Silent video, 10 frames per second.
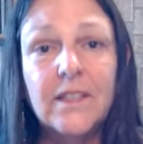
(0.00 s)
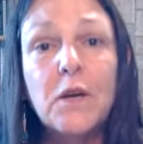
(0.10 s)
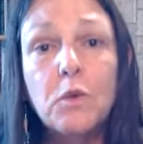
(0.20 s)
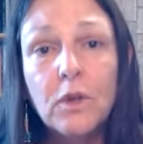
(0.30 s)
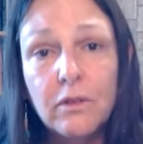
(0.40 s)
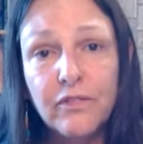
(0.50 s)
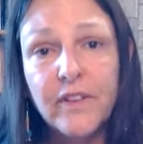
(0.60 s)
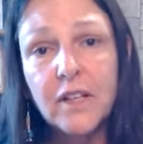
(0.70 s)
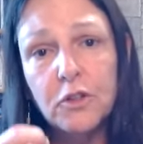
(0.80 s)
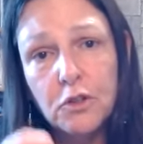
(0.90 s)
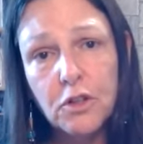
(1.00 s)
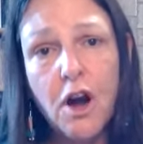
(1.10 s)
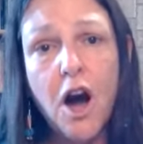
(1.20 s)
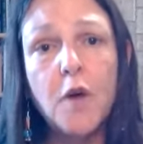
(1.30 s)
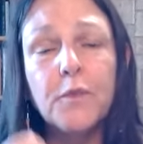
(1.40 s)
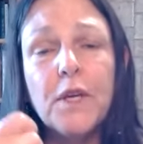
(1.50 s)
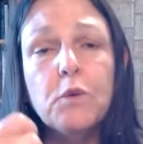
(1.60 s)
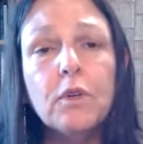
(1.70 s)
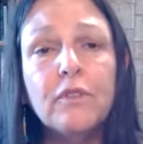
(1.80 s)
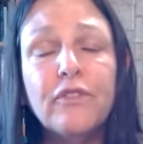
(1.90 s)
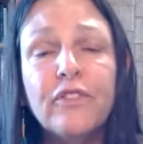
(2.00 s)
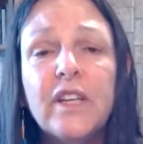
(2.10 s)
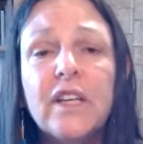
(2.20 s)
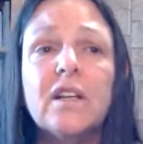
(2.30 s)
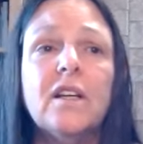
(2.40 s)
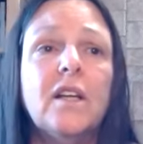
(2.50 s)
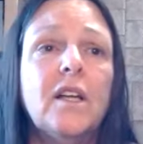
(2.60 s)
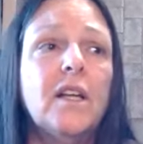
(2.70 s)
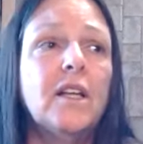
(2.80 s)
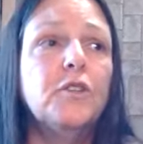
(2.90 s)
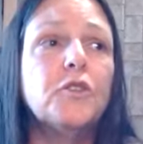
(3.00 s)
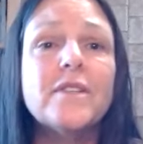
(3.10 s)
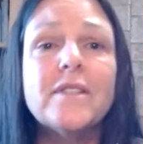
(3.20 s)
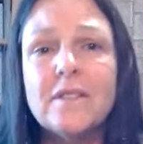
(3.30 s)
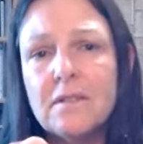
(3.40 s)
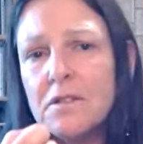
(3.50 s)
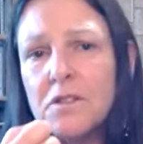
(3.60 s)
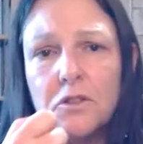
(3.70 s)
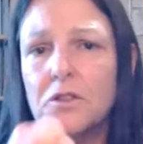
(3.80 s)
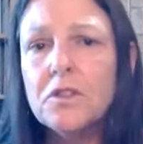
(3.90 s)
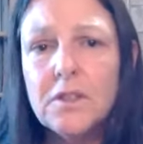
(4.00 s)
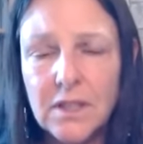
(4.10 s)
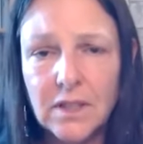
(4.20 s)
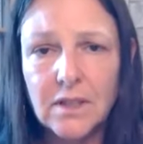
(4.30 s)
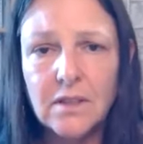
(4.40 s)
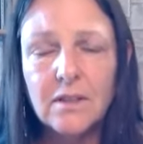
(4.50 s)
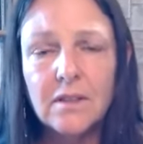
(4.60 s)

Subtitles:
They will feel your calm. They will feel your certainty.